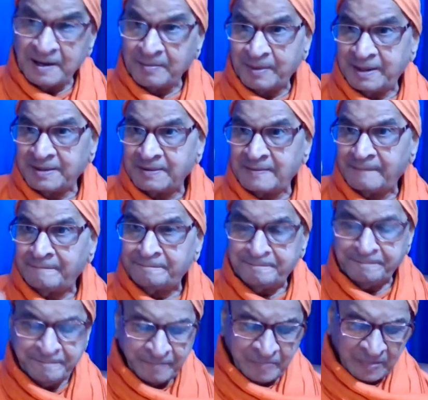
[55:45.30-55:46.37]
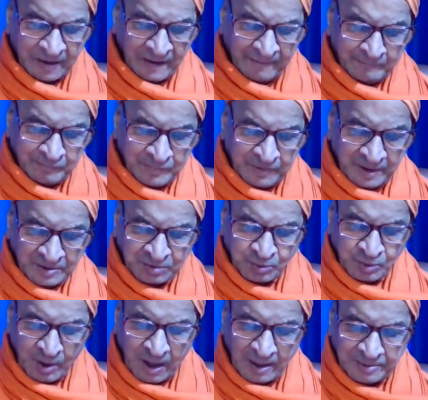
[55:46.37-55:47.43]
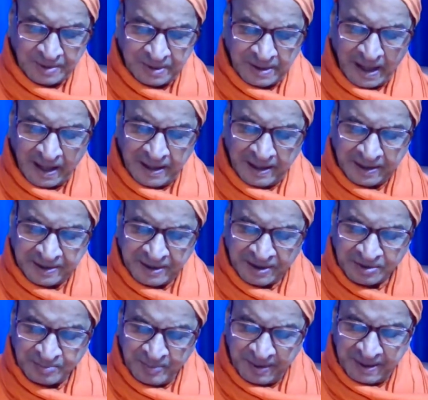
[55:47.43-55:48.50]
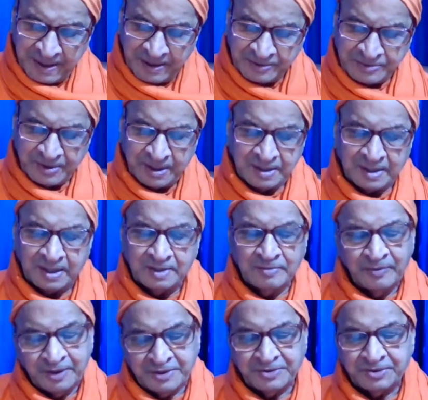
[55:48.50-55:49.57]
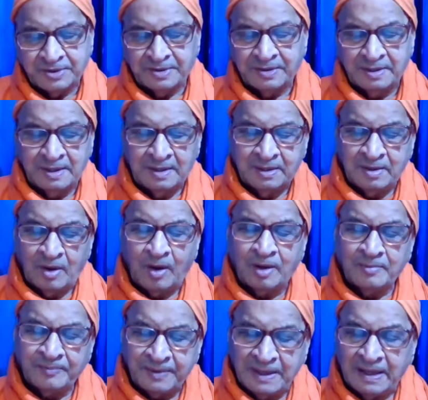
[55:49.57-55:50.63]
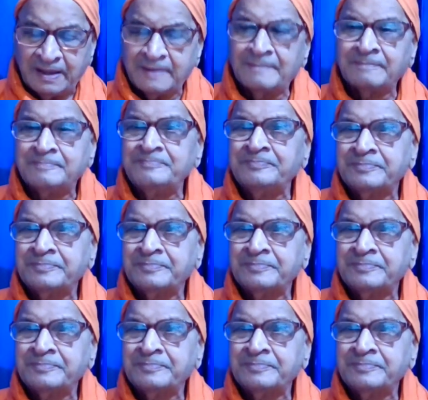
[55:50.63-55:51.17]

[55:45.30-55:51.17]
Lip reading: Remain. Thus, to have the direct experience and conviction or feeling.